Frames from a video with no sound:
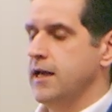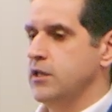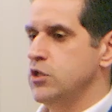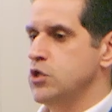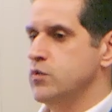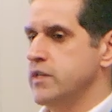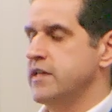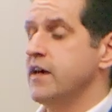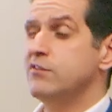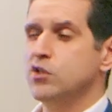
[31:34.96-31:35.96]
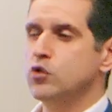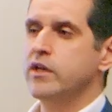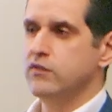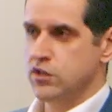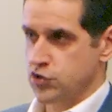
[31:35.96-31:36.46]
You need to have a
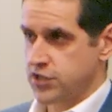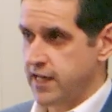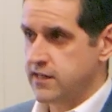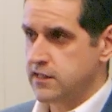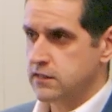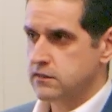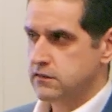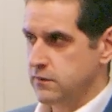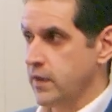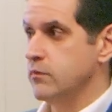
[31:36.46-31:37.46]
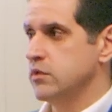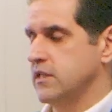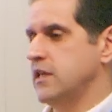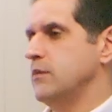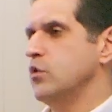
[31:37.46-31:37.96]
degree of understanding to be able to
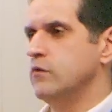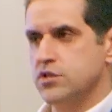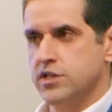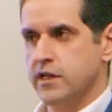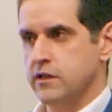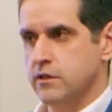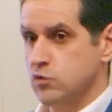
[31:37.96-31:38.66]
keep oversight on it.